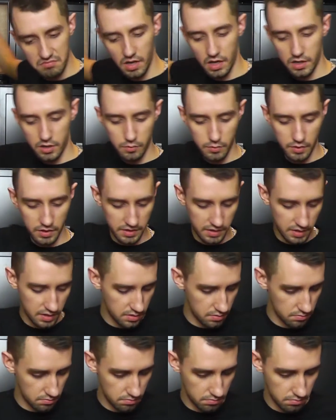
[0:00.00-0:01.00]
I don't mind
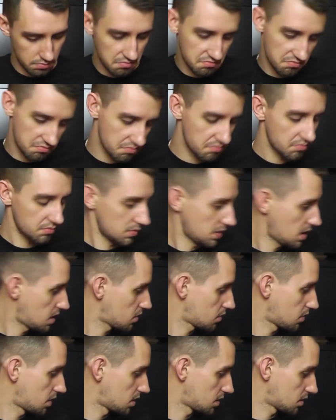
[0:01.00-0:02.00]
that. Yeah, I
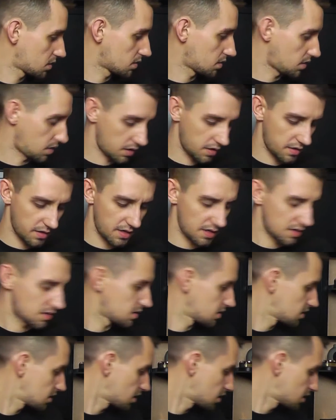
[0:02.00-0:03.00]
quite like that.
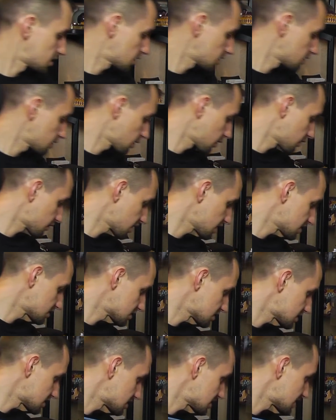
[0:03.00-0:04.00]
I don't know if there's
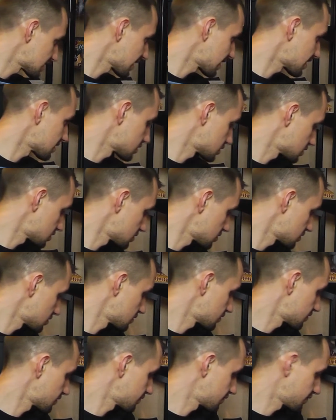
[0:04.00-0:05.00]
a stand
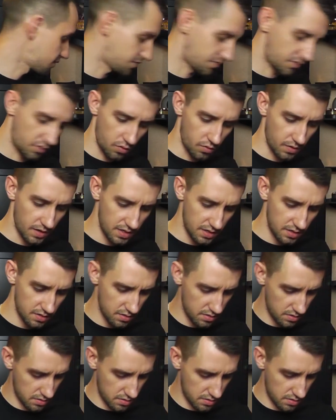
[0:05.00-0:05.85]
for it.